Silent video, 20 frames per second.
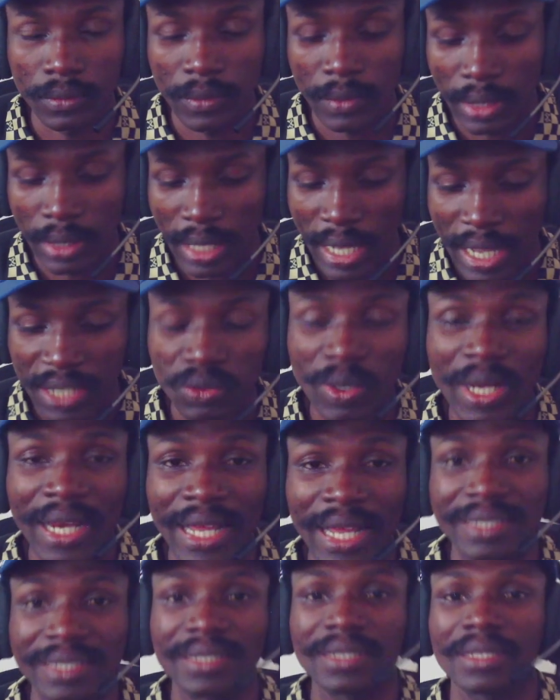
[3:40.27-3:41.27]
as well
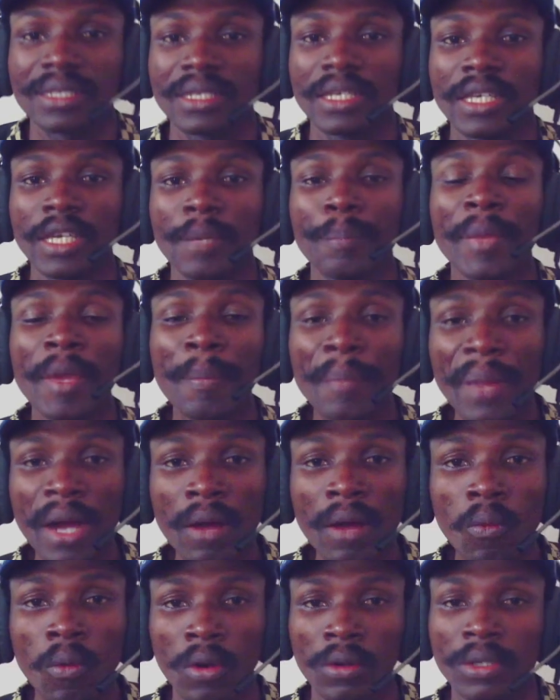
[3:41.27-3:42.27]
as a
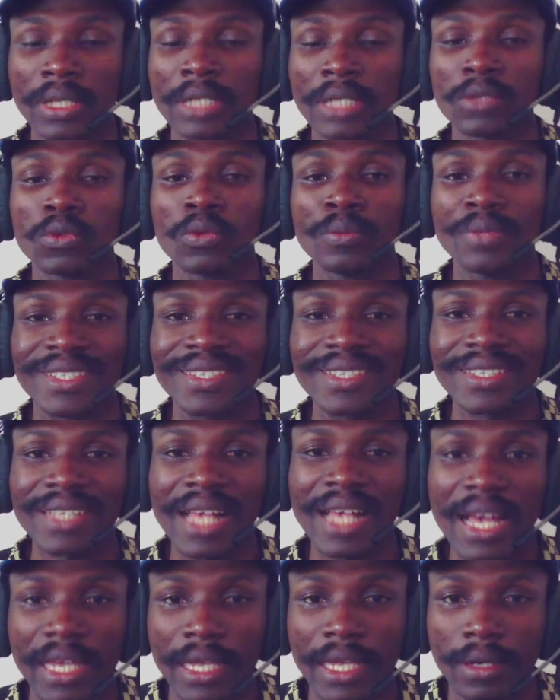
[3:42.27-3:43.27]
paperwork that will be
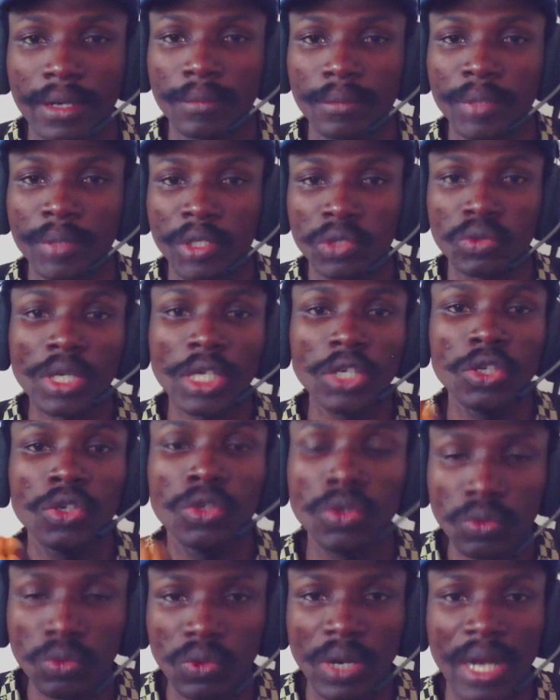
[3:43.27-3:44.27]
signed between
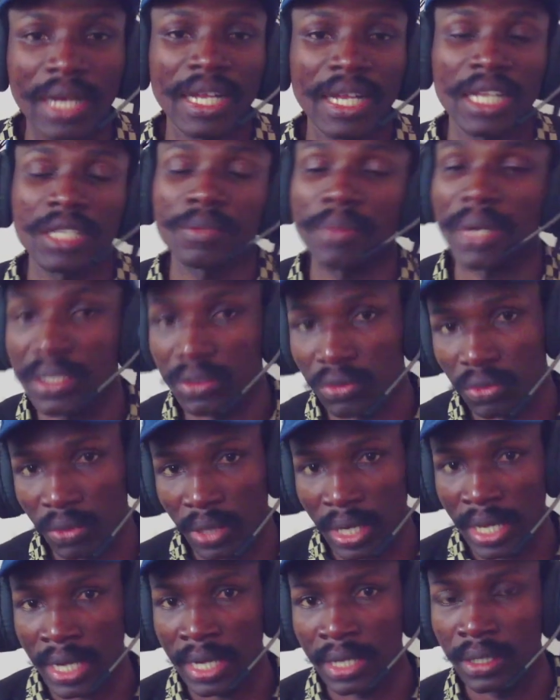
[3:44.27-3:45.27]
you and that
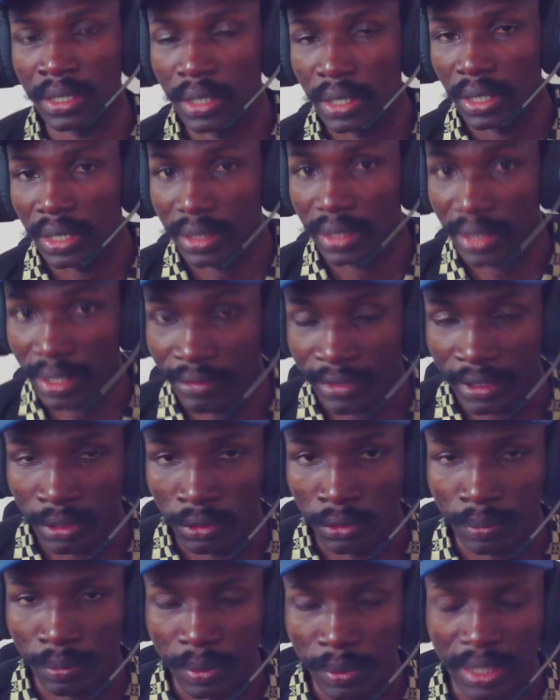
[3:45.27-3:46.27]
particular
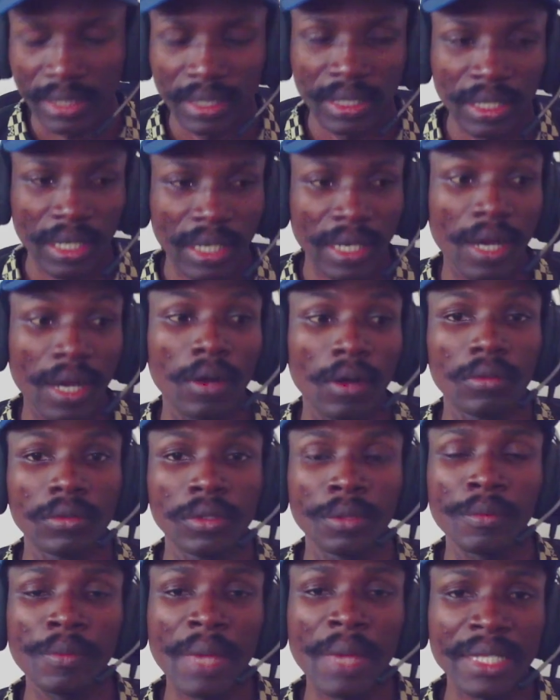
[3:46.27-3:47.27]
developer. Now,
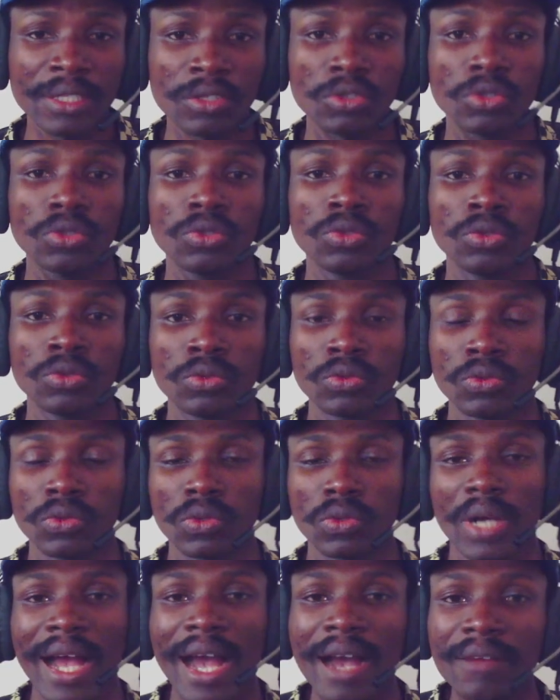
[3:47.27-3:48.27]
the moment you
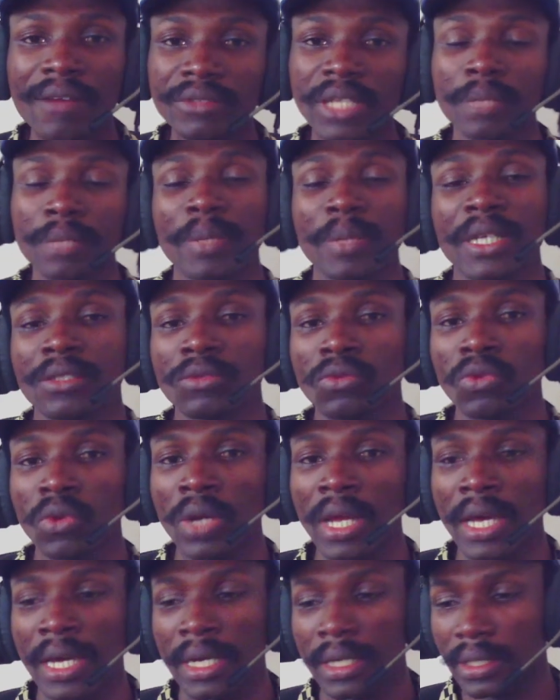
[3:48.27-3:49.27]
have that
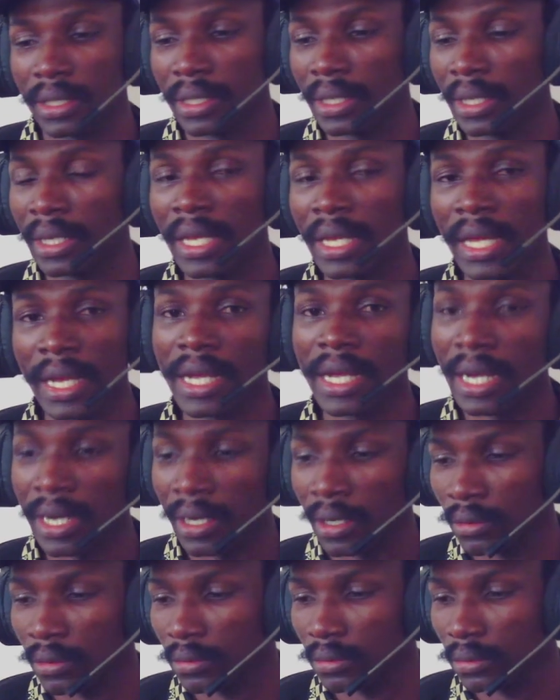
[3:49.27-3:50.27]
particular
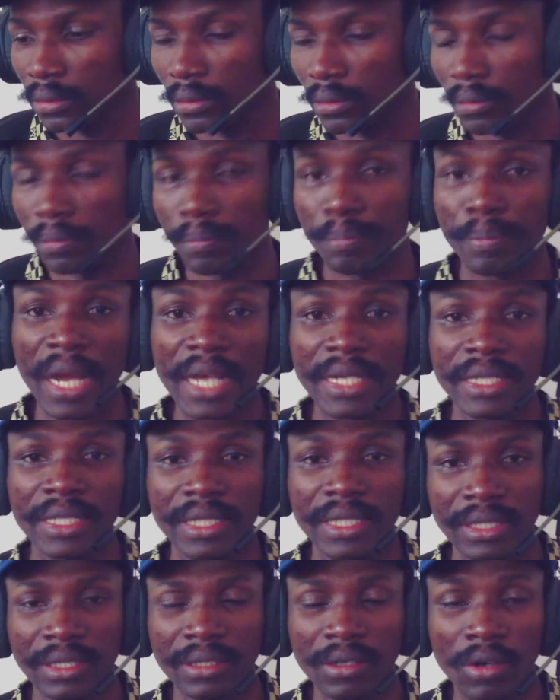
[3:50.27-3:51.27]
legal
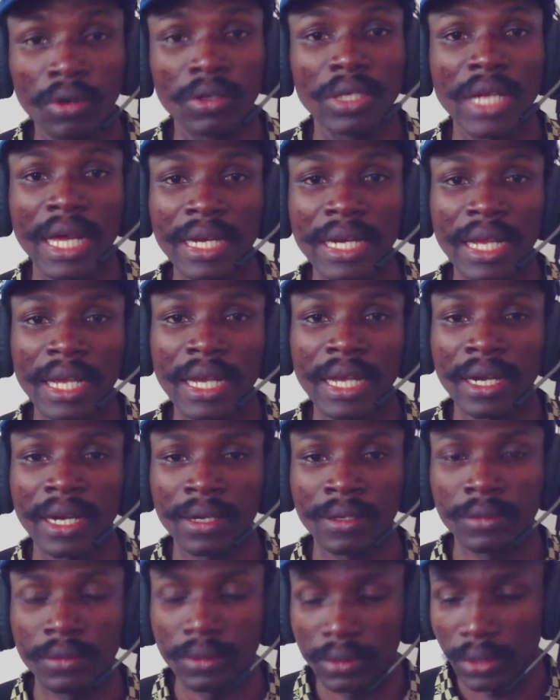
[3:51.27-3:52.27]
binding or that
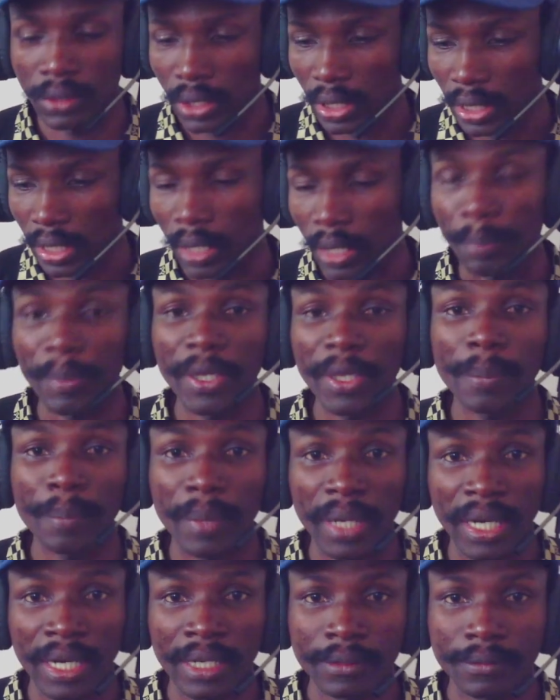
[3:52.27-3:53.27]
legal paper